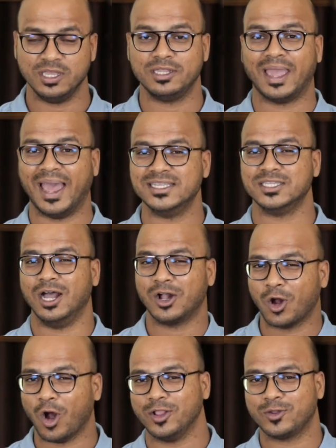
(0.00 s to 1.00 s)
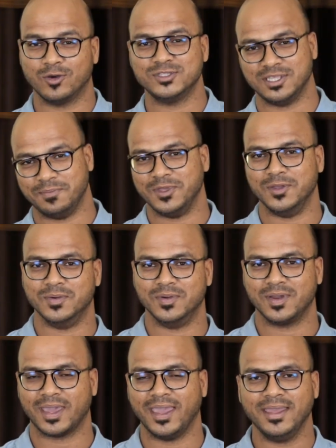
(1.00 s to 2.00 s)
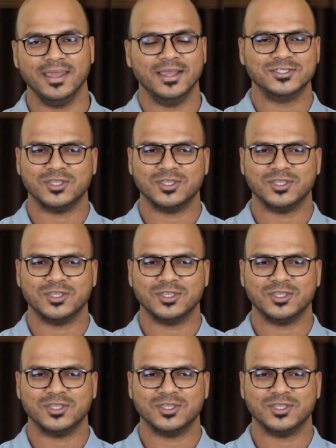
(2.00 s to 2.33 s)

It has a quad-core CPU, okay?